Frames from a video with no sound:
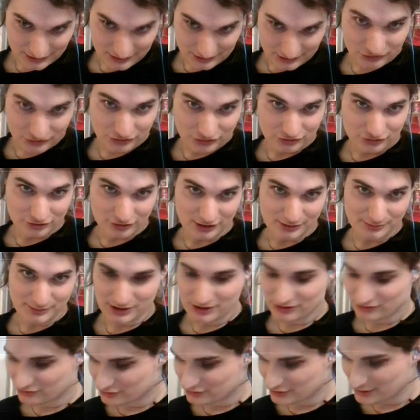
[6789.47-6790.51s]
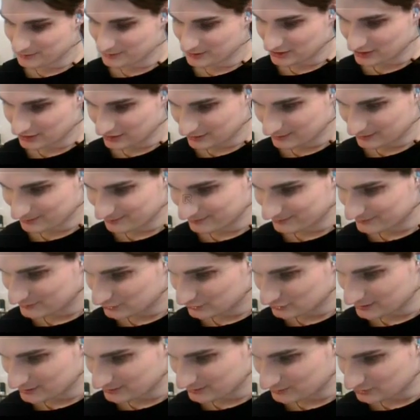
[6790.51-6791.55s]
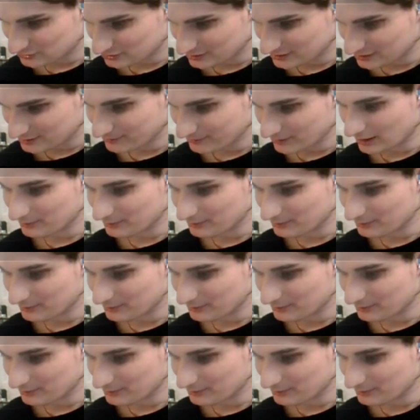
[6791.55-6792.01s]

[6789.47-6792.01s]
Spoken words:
streamy stream.